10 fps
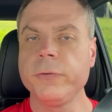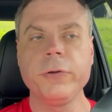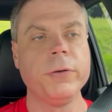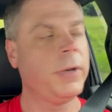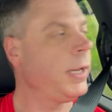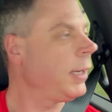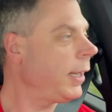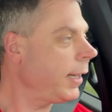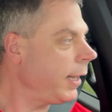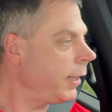for tuning in.
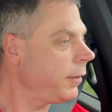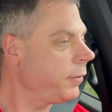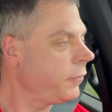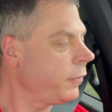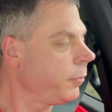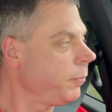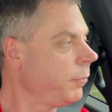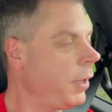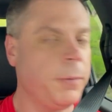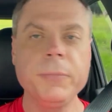I got
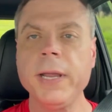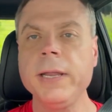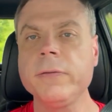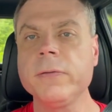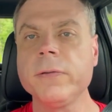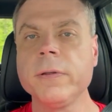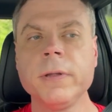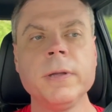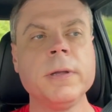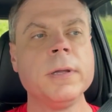some updates
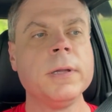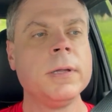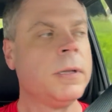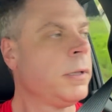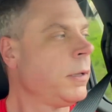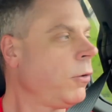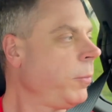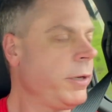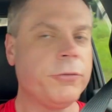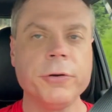on
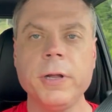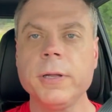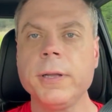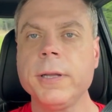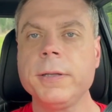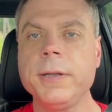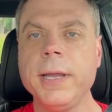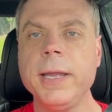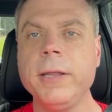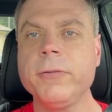my truck
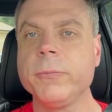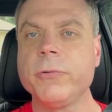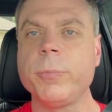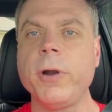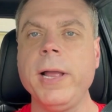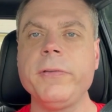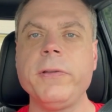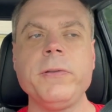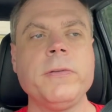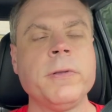today, some
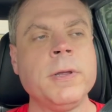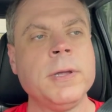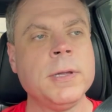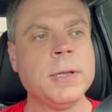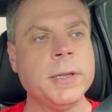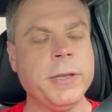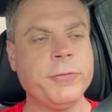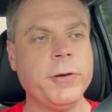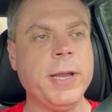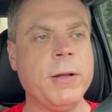surprises.
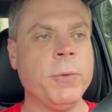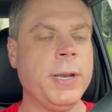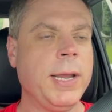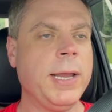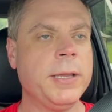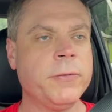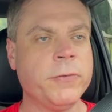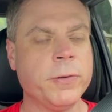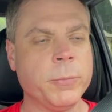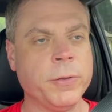Yesterday I went and had
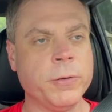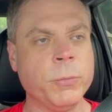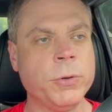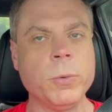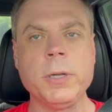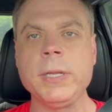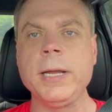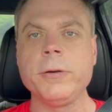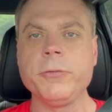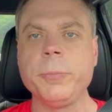some of the wheel well
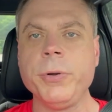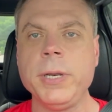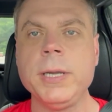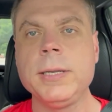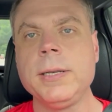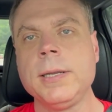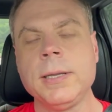liners put in,